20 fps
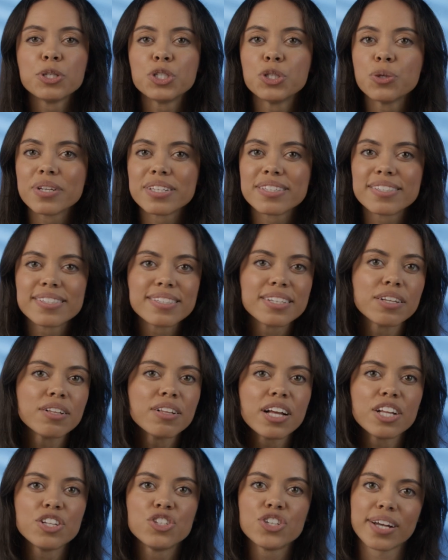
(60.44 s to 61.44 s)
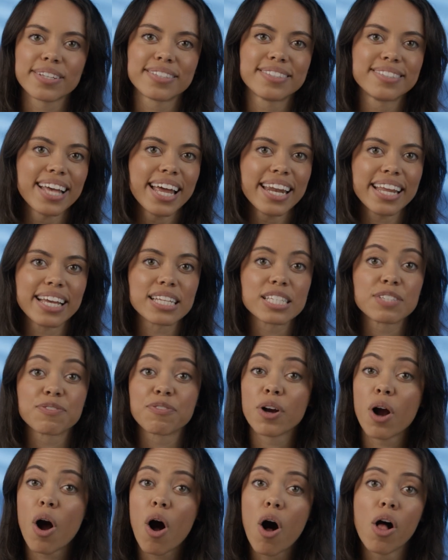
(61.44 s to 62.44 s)
but you can still adjust settings
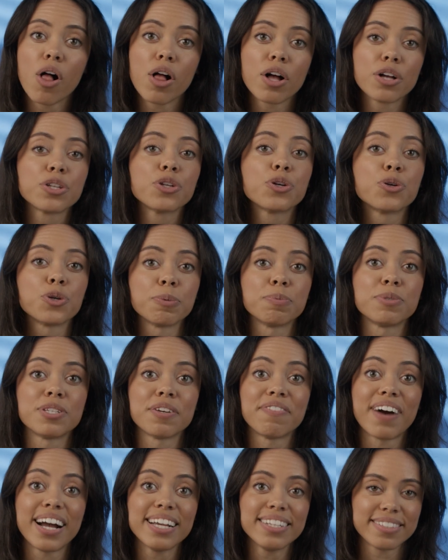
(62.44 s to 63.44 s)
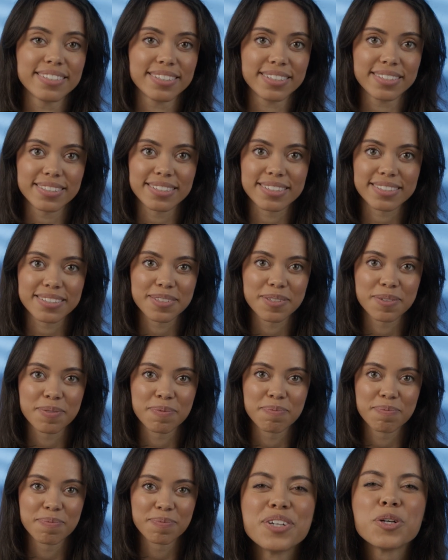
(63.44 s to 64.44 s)
for all ungrouped devices.
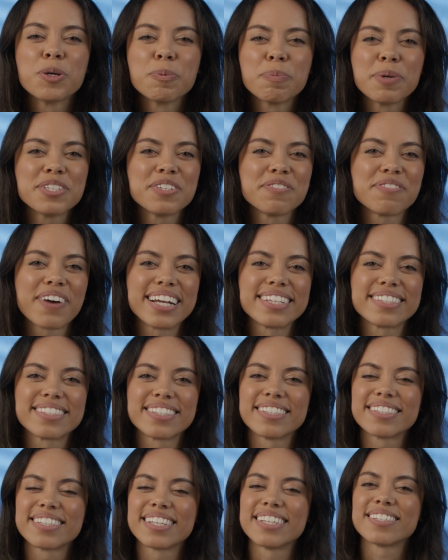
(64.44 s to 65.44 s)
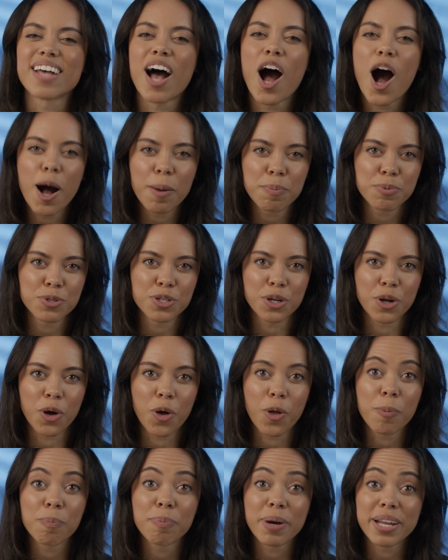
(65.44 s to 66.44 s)
Grouping devices is
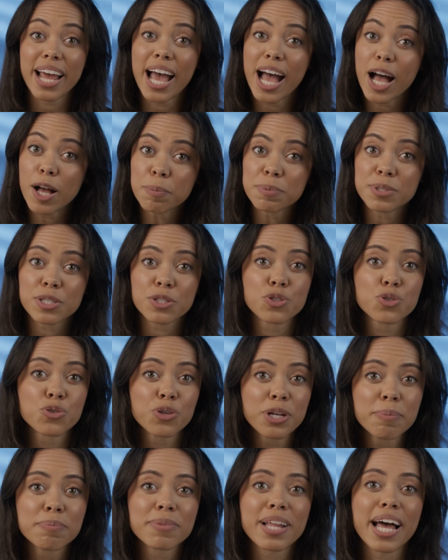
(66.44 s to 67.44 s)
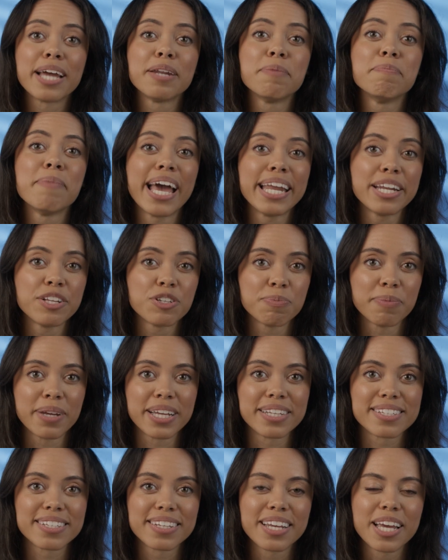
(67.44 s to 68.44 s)
optional, but helps streamline
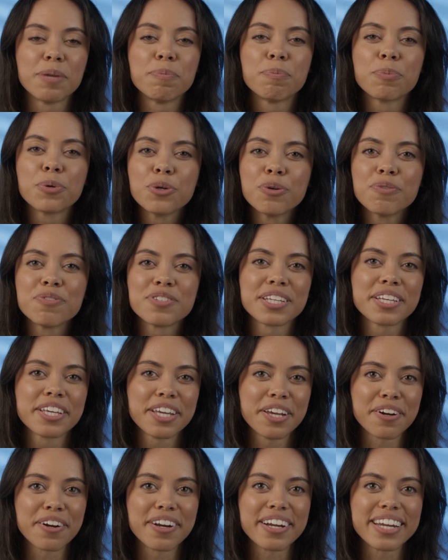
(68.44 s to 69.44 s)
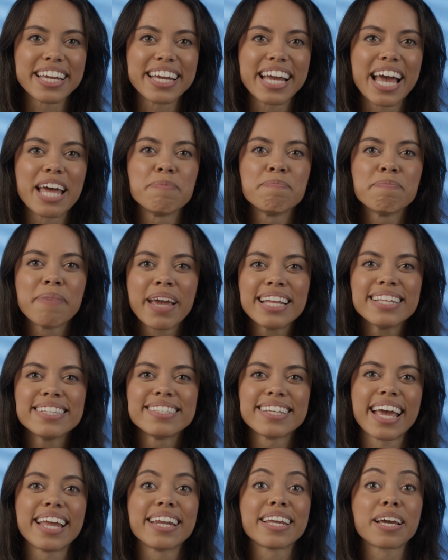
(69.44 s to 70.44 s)
management, improve security, and
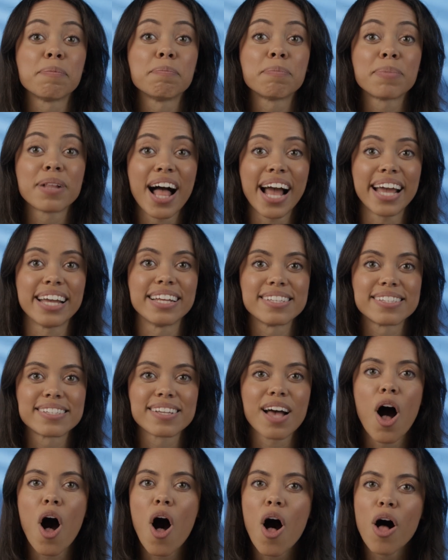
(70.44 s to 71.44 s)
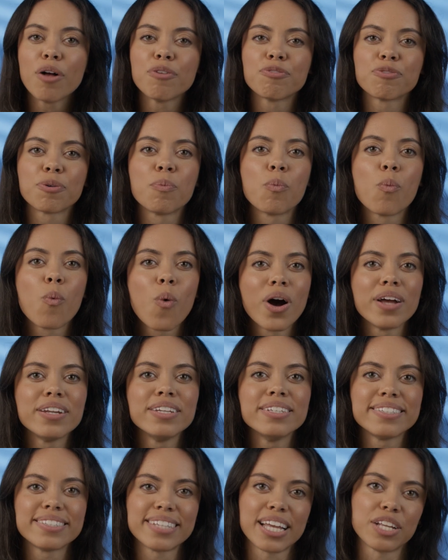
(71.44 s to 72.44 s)
maintain compliance, all from
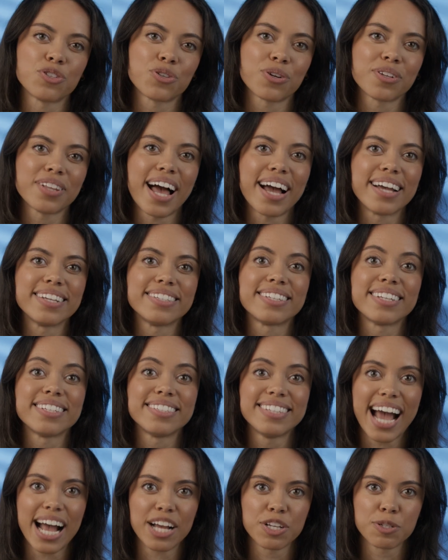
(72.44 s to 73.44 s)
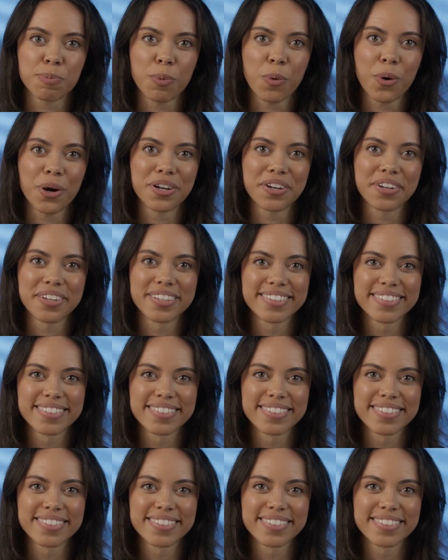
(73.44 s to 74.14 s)
one centralized dashboard.